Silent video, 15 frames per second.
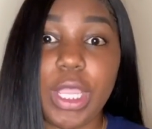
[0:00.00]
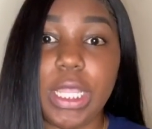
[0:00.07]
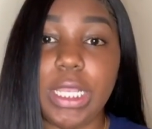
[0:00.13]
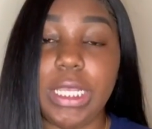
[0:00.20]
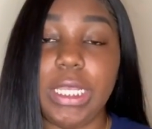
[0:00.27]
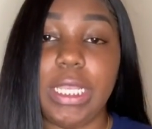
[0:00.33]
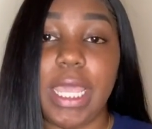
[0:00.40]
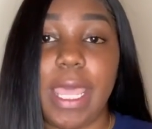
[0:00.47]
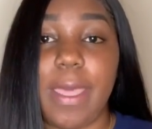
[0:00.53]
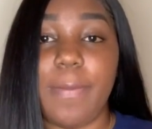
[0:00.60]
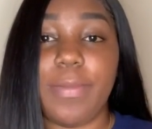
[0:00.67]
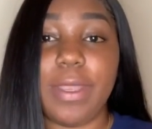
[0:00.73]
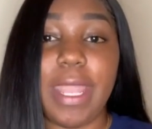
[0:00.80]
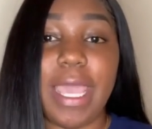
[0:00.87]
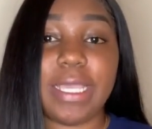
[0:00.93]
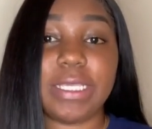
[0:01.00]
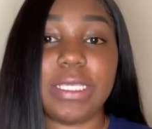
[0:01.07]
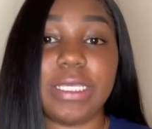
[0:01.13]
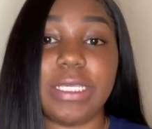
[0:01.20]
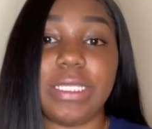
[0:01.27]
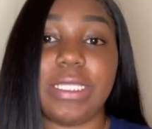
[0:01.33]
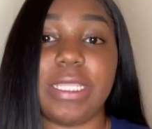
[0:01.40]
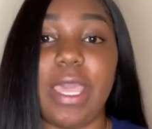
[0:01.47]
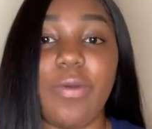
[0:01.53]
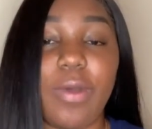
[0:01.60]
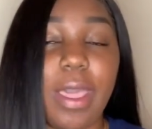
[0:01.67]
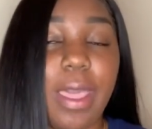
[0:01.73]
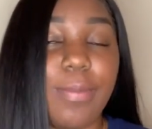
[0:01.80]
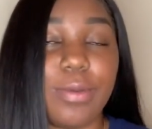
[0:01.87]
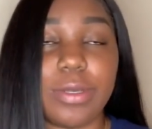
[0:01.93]
in depth and actually say
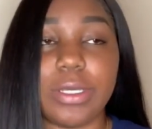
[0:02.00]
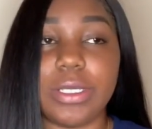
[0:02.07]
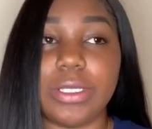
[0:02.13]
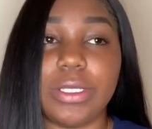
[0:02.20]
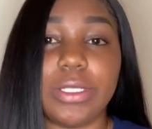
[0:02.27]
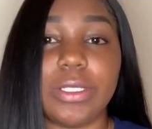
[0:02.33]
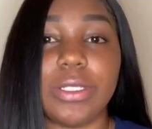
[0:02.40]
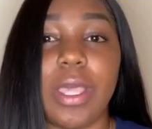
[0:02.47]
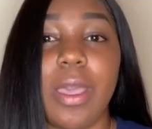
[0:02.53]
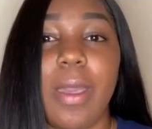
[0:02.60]
what happened because